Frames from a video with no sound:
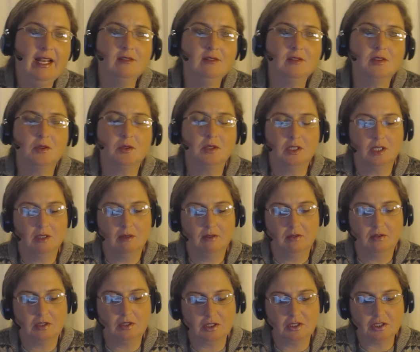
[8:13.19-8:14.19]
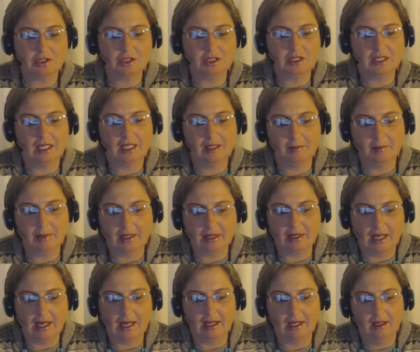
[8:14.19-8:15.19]
Nine of Swords in reverse is just telling
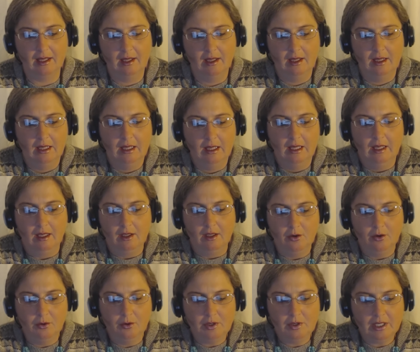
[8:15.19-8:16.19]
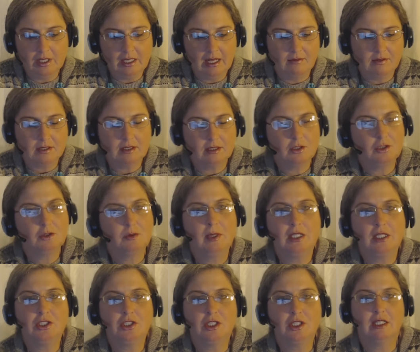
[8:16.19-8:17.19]
me that you did have a
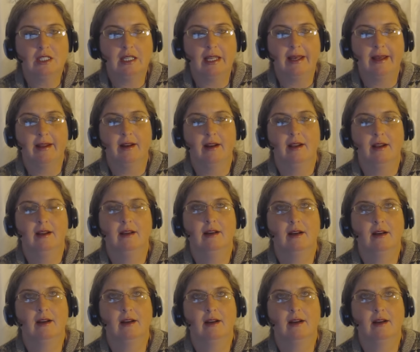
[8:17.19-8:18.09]
situation that